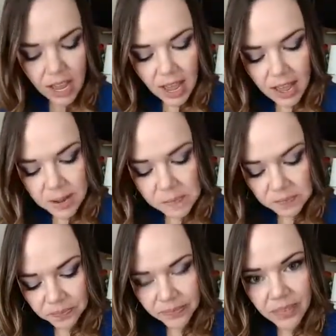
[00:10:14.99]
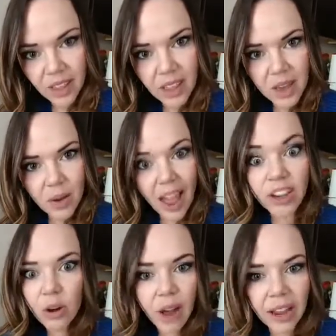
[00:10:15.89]
I
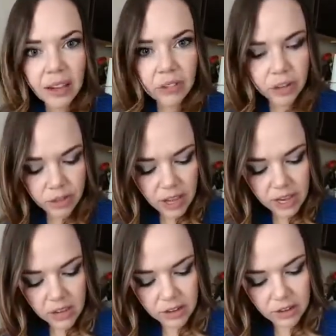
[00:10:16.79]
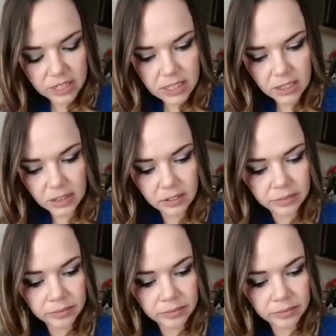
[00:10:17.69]
know, I never knew that either until